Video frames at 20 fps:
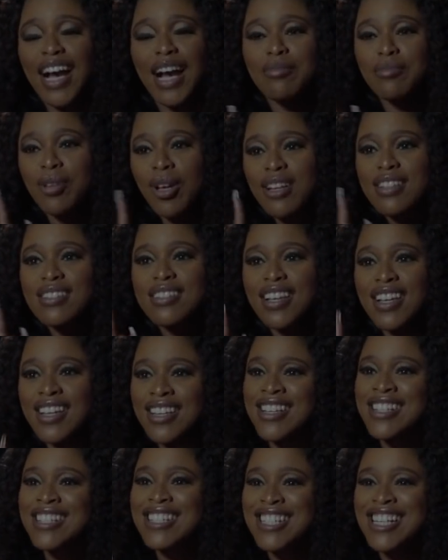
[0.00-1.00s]
I'm not as
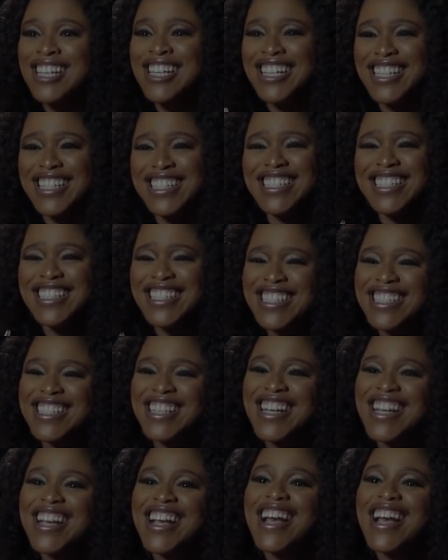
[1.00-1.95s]
innocent.